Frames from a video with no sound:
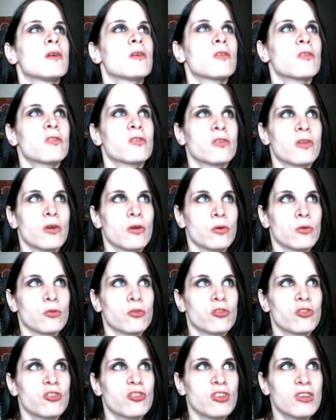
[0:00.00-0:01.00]
So
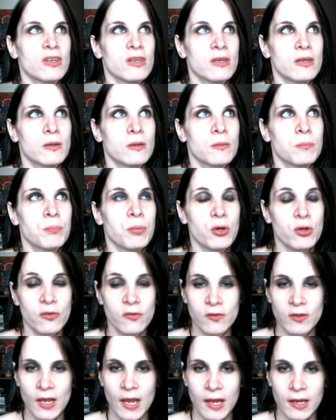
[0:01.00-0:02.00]
she
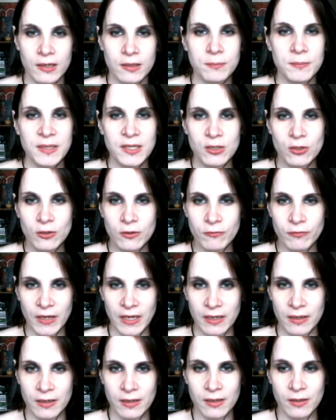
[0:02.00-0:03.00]
puts Adam in
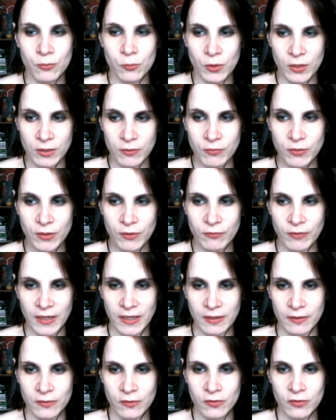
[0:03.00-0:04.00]
in one of her
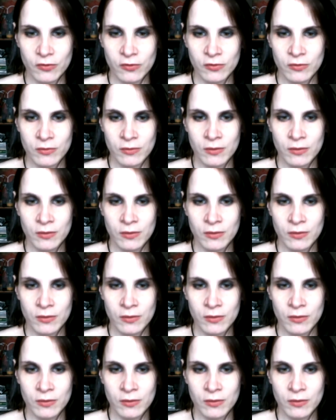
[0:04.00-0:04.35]
vans